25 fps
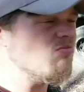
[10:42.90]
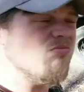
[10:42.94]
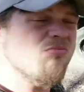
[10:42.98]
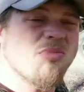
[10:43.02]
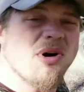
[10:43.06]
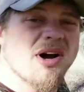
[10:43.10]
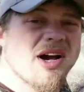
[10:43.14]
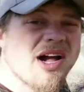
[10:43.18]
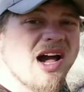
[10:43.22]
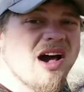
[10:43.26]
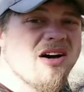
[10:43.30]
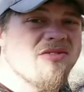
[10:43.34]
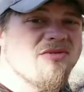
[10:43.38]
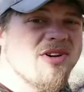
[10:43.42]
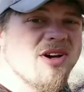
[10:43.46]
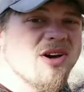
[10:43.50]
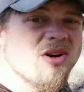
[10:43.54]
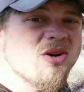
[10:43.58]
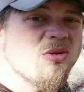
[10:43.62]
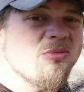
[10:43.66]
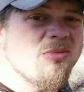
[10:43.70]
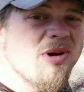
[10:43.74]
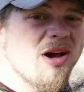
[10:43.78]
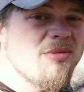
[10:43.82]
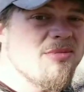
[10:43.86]
Bug out
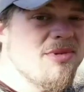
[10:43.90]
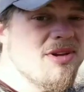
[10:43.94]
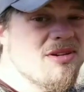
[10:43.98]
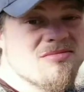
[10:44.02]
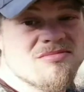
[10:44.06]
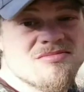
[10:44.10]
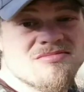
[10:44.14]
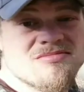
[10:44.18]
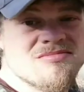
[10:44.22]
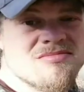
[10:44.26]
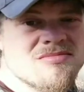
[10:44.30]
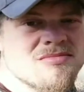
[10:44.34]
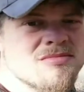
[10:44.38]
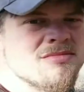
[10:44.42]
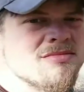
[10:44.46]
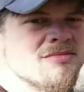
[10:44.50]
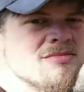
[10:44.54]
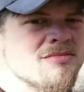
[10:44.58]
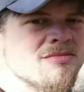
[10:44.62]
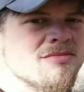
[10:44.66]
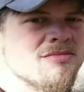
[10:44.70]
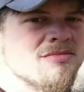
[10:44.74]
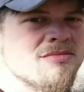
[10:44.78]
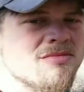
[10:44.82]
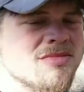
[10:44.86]
vehicle maybe.
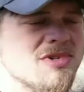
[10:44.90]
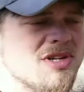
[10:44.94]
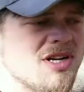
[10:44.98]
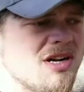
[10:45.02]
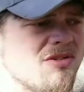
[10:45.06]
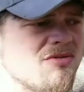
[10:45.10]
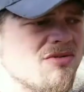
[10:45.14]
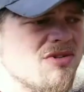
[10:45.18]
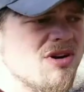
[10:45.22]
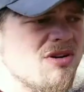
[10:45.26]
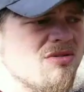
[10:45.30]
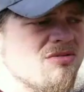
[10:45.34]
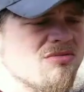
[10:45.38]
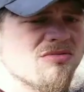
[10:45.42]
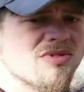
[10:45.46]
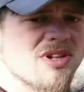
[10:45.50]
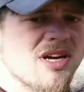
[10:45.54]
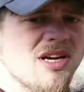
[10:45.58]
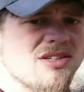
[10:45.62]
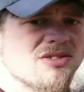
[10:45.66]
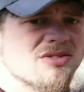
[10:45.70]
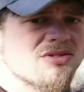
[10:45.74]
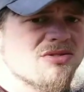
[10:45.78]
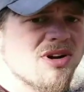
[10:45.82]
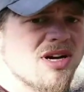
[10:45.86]
You never know.
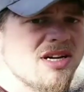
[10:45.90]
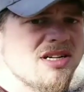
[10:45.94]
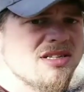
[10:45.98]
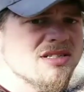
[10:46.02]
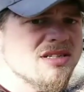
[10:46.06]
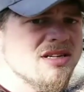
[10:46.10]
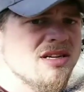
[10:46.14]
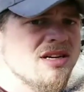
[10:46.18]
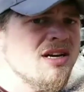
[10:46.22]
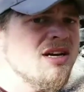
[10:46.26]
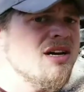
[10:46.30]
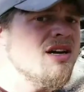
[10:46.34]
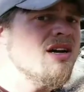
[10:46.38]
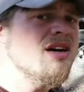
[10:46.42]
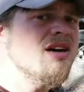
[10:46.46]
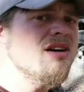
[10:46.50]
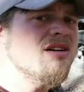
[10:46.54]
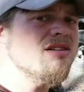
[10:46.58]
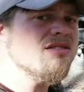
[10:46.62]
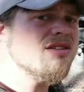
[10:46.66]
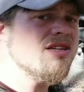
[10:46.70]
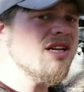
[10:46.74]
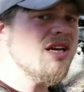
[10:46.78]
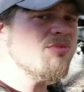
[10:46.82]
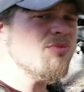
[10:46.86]
Things are crazy. Here
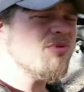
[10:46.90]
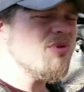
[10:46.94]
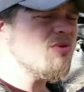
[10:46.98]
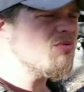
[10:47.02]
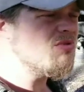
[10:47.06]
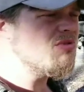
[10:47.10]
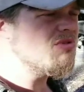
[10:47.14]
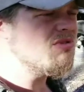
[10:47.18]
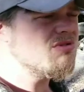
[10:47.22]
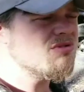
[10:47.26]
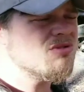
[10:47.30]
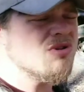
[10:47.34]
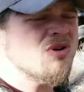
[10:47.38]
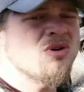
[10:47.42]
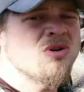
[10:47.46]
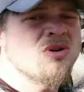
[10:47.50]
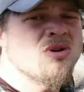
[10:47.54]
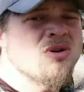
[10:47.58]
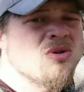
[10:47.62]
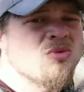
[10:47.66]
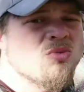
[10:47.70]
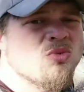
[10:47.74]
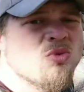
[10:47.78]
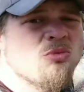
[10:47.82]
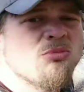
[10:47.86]
at Steep in the Woods,
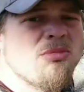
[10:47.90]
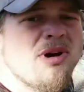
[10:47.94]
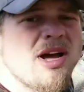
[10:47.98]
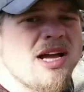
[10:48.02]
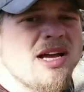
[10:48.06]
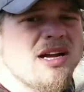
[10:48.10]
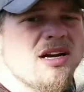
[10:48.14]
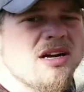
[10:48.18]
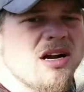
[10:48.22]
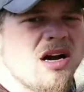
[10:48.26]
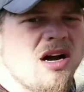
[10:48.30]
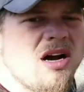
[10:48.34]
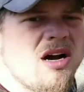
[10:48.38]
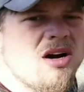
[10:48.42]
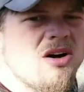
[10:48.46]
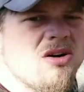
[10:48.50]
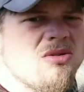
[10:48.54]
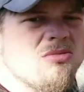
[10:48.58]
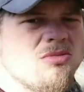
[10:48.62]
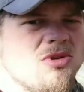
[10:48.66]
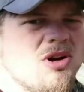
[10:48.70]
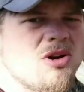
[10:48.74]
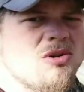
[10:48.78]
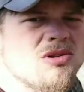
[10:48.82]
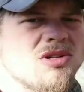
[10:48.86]
remain
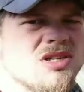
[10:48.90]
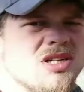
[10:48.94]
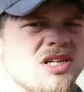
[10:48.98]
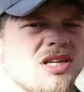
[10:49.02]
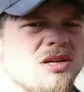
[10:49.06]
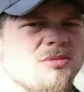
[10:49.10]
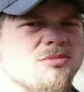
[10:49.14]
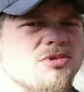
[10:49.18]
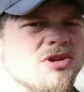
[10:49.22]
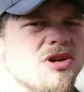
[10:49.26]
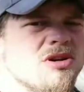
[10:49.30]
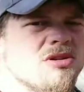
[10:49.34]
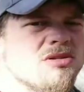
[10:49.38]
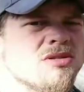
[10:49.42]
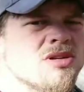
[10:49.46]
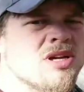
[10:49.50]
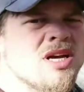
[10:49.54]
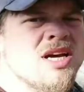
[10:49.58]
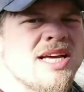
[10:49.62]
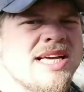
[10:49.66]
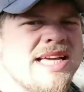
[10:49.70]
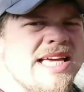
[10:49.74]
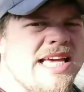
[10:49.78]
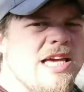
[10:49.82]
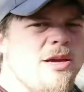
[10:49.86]
calm. You always seen them shirts,
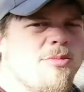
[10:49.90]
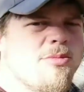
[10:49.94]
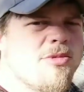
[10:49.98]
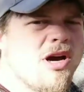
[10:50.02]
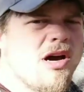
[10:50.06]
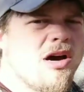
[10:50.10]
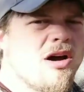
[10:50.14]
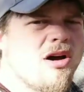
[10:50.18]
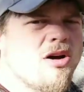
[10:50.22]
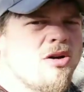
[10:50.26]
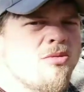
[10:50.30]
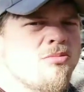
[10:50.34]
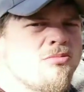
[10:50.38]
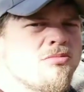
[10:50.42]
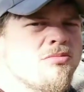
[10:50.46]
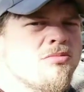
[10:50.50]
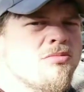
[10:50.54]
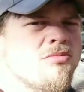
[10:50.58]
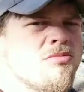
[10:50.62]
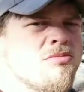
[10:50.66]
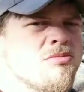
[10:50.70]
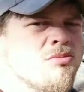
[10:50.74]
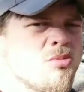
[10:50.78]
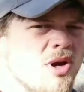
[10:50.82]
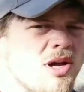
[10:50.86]
keep calm.
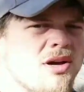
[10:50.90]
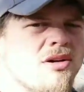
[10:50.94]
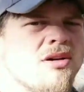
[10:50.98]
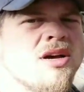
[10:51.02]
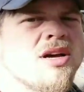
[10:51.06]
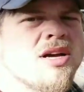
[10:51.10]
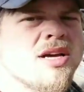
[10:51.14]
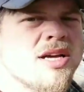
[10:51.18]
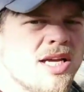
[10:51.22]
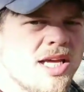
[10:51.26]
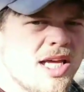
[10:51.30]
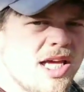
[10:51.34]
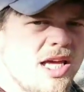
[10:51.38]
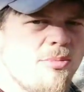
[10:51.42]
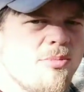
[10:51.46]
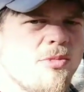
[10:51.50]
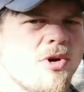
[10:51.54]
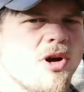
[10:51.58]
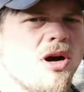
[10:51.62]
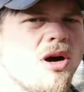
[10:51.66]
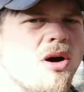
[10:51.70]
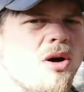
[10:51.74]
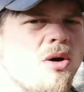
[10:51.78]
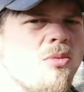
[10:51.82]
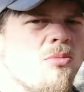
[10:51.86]
Well, keep
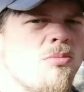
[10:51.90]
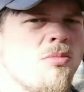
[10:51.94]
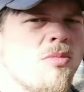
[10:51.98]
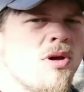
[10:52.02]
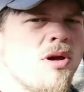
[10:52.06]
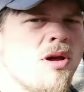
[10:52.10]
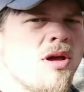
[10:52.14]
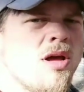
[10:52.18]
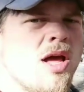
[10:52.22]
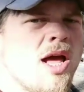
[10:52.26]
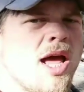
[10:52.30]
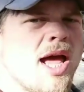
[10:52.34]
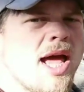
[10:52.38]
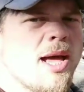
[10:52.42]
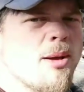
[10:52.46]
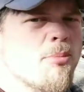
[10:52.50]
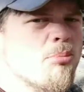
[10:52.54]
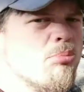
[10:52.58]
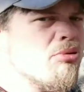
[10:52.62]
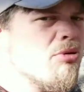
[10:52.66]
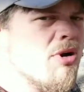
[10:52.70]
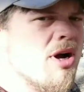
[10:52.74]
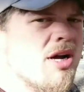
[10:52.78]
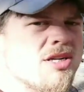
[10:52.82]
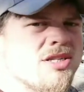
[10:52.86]
calm and
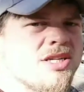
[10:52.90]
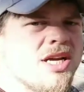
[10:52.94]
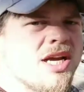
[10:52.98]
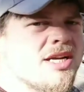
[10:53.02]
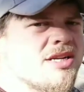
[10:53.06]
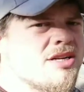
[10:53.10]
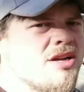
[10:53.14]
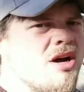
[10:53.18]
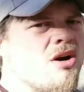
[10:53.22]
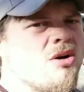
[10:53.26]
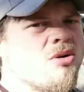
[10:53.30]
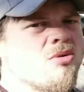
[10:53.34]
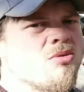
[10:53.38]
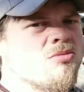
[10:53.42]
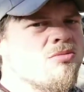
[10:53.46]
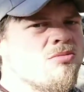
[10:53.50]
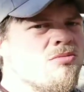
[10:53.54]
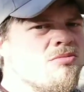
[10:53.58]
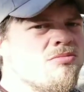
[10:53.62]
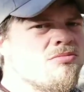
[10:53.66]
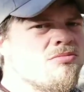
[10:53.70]
project on.